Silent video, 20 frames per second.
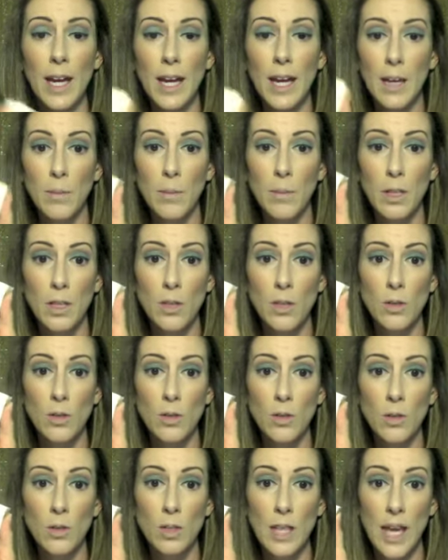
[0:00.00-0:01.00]
I'm going to
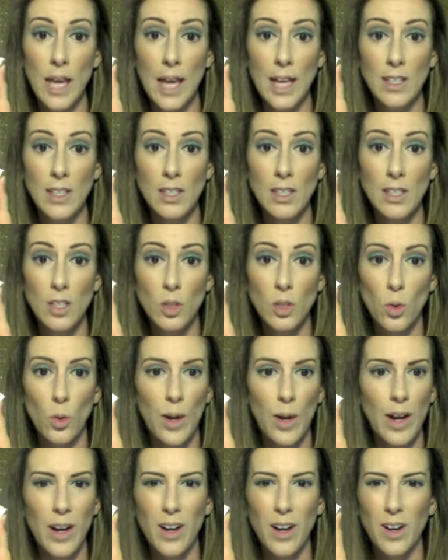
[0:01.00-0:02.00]
use a
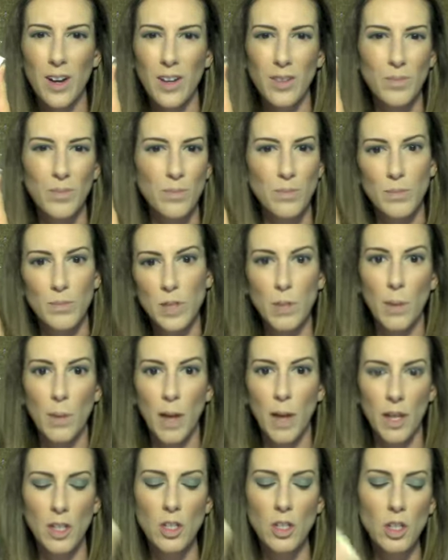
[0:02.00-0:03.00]
square
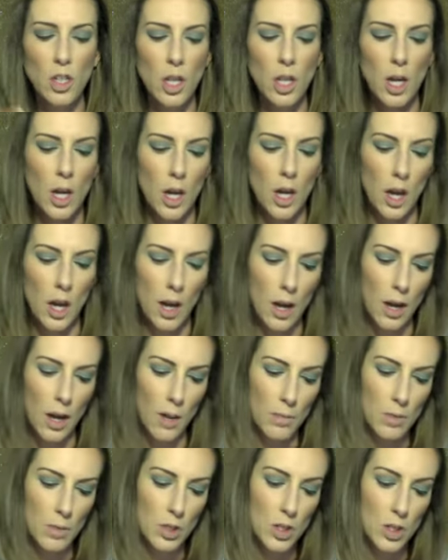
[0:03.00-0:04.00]
sponge,
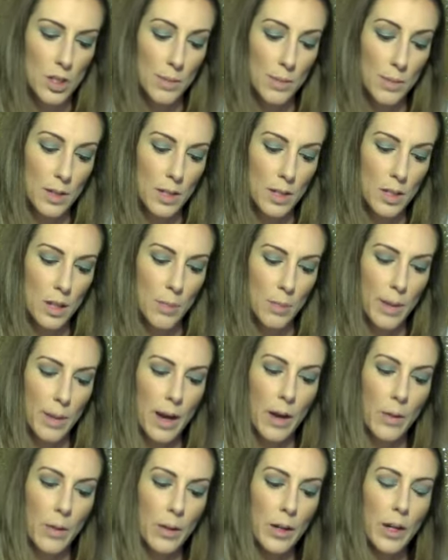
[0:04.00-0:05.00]
dip it into the
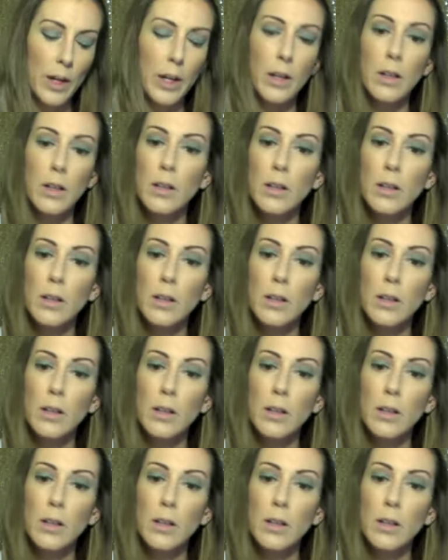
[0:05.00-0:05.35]
powder.